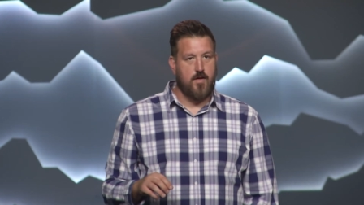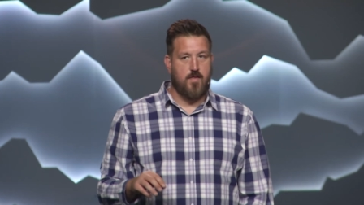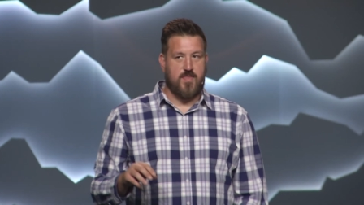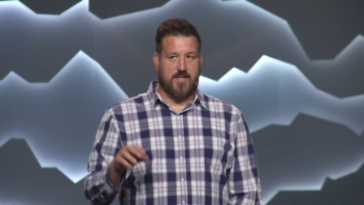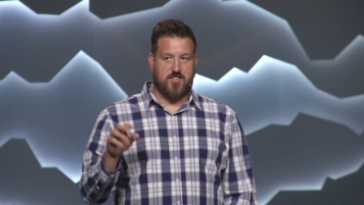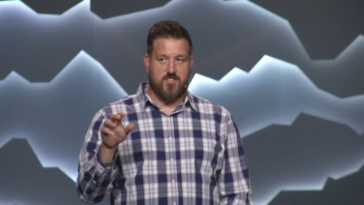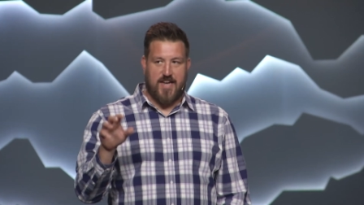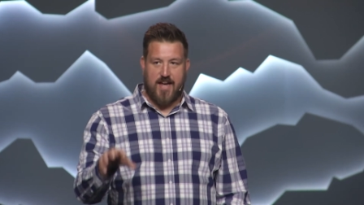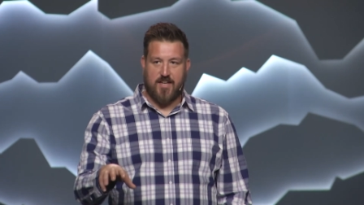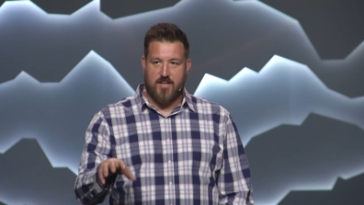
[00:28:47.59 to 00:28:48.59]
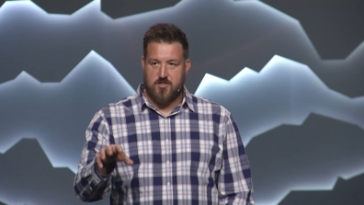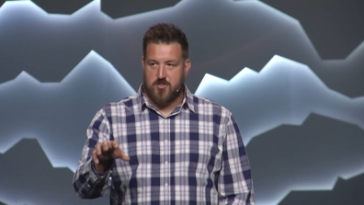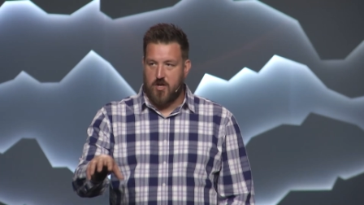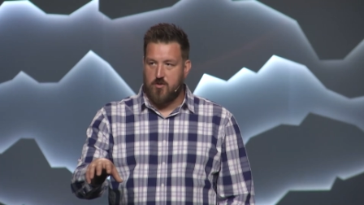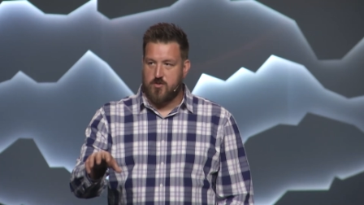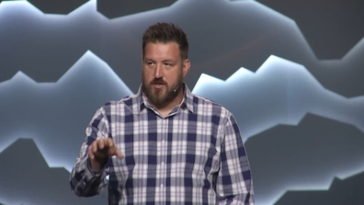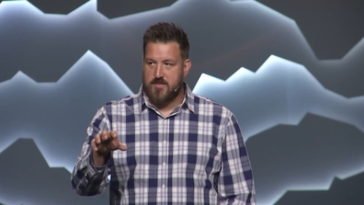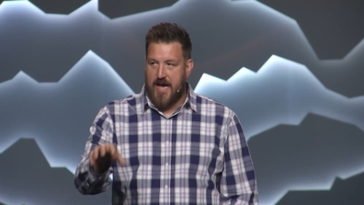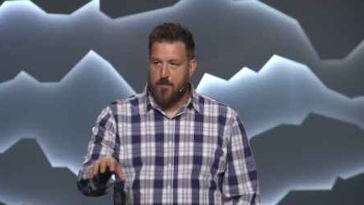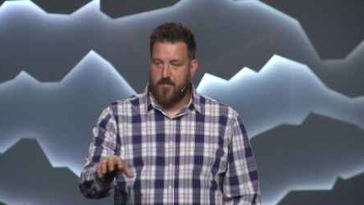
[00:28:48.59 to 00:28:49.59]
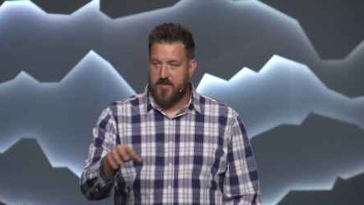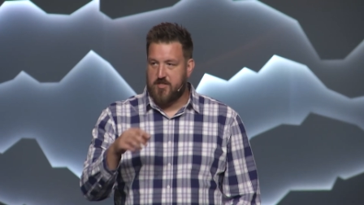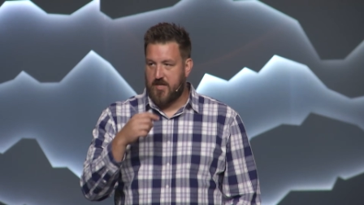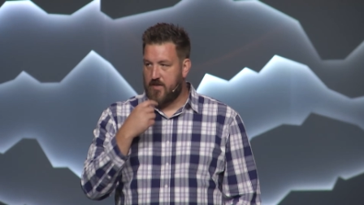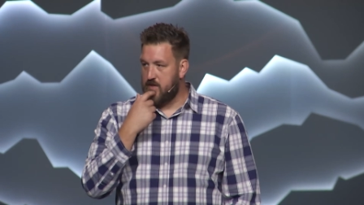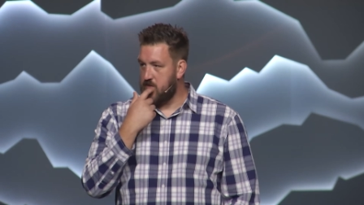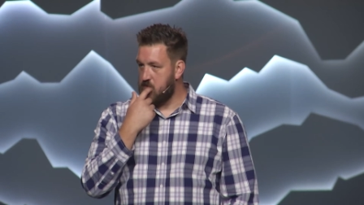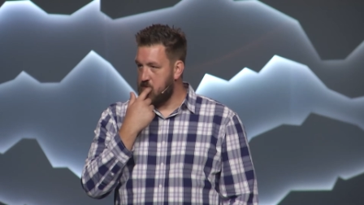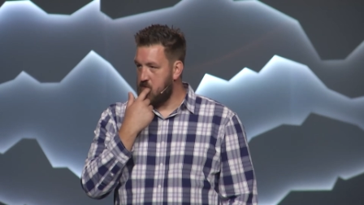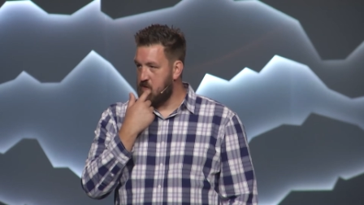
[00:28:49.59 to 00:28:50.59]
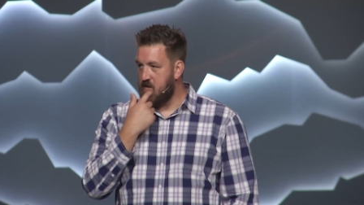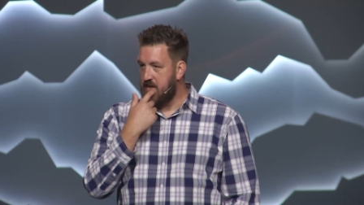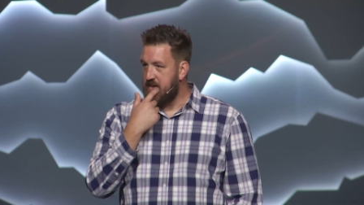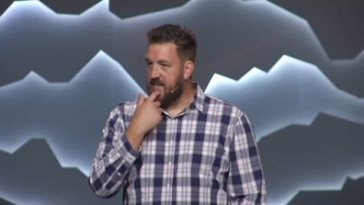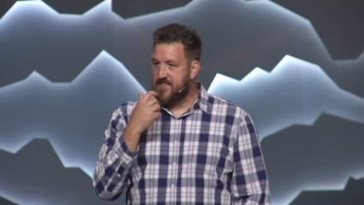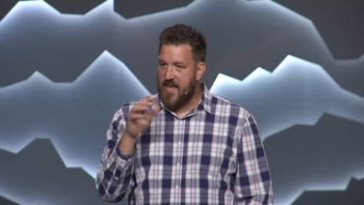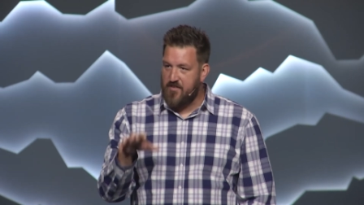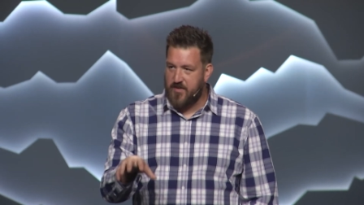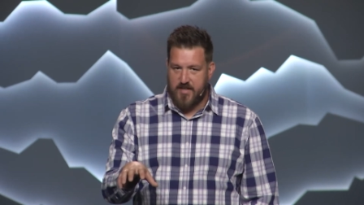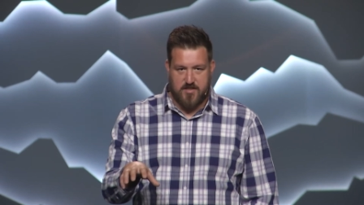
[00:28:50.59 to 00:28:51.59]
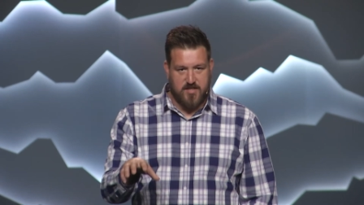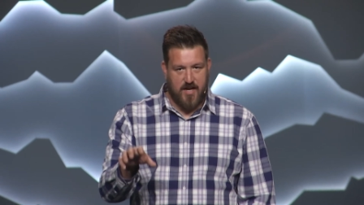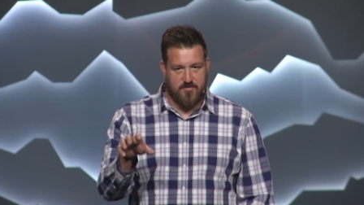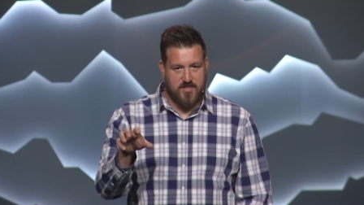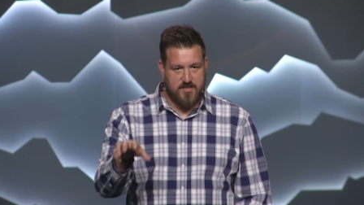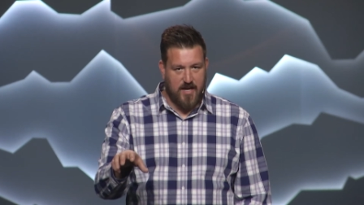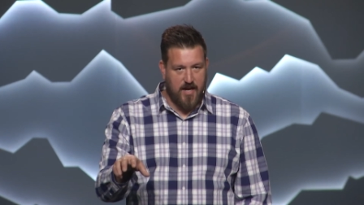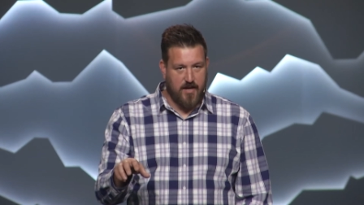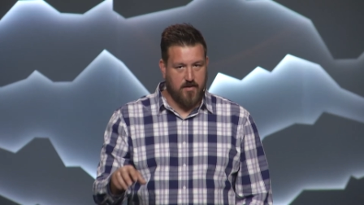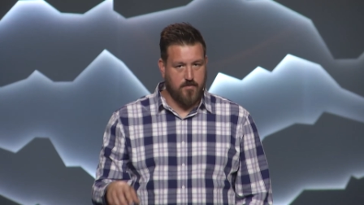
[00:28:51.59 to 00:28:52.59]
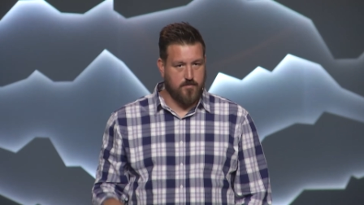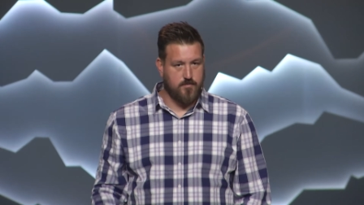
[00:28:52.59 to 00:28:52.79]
that stacking stones on top of each other is evidence of design,